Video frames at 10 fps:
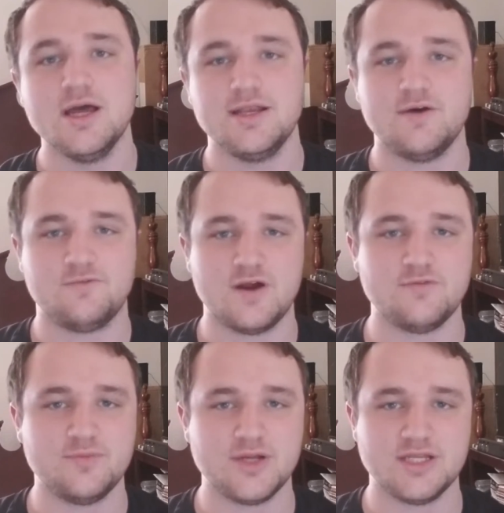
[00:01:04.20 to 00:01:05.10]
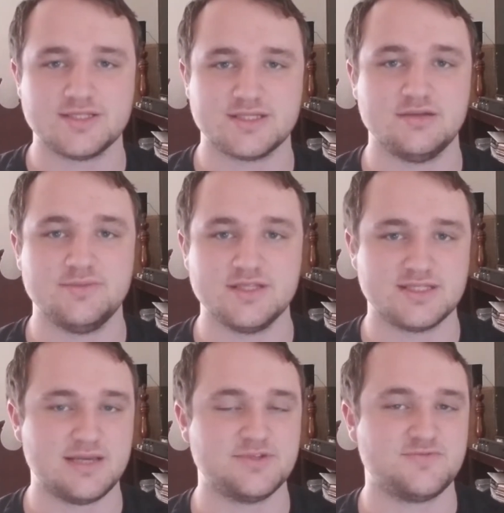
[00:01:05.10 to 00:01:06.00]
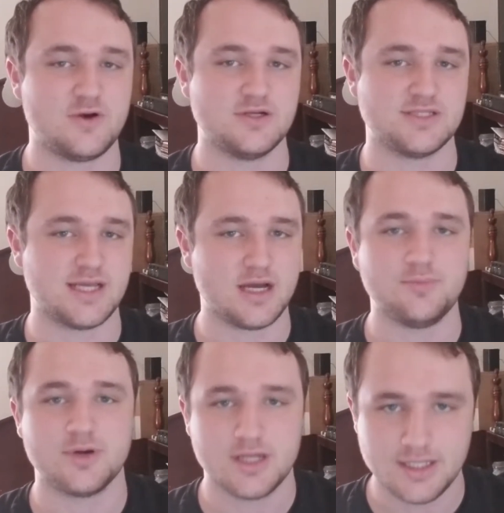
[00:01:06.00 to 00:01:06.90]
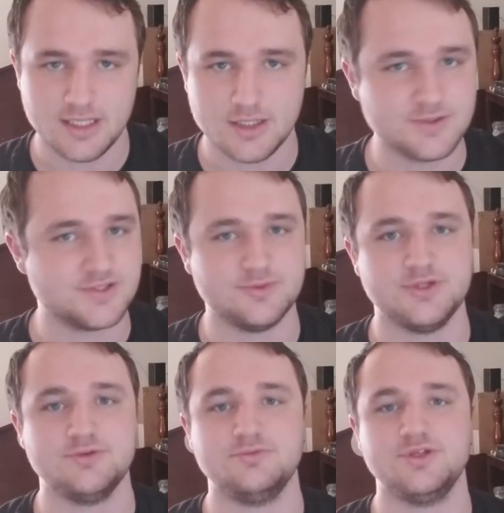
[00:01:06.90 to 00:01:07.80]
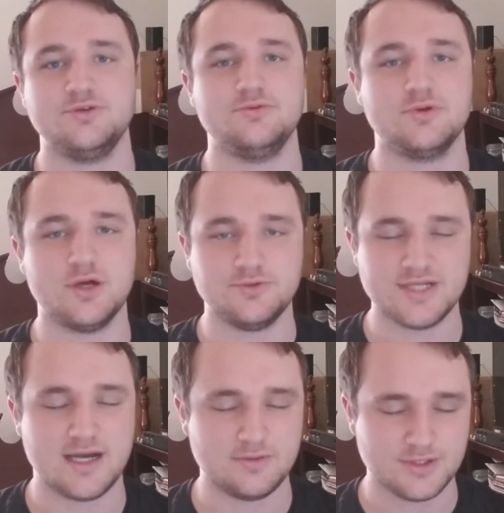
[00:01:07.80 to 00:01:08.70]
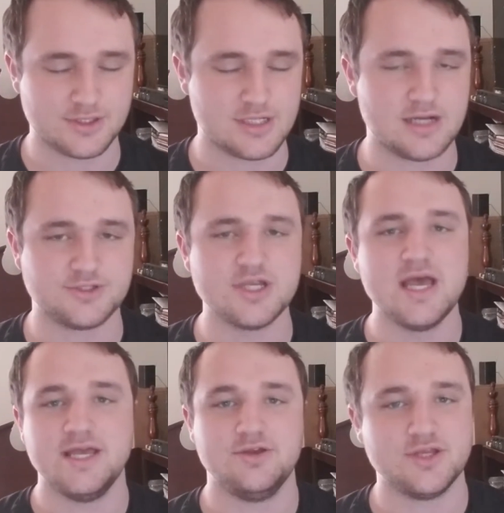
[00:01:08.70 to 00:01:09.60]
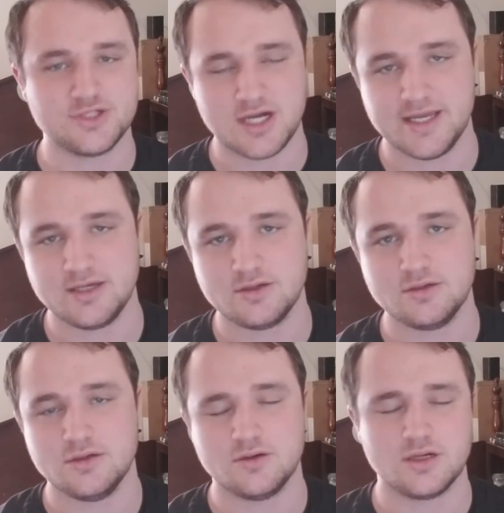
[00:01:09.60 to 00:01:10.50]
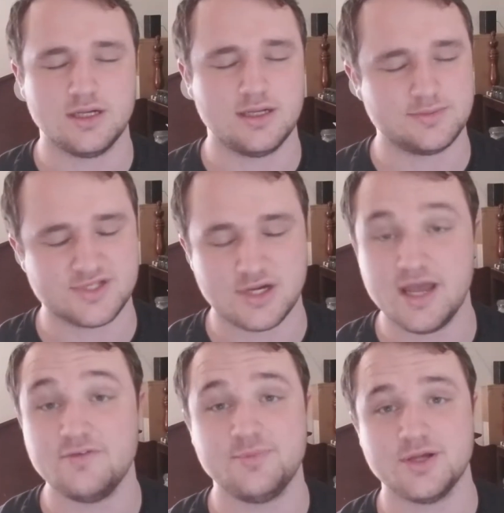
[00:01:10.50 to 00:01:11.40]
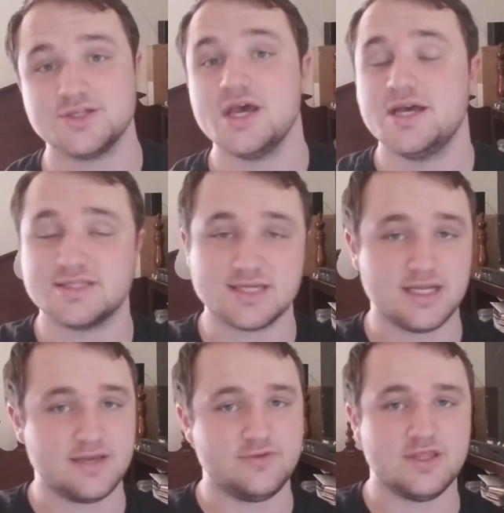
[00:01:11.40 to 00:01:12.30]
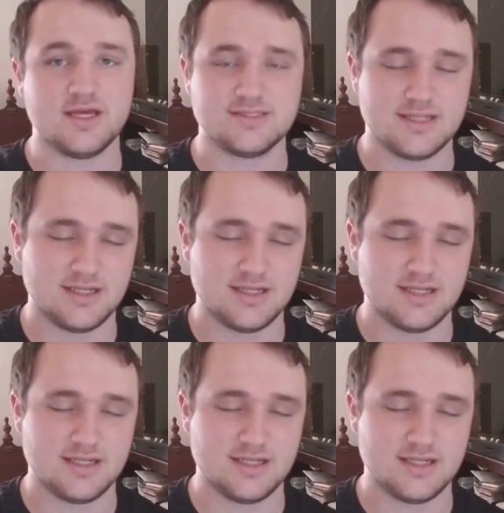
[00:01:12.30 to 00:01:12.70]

Now, for everybody, it's going to be the same as far as like uppercutting goes. So when you go down and you're crouched and you hit triangle, or heavy punch, it's going to give you that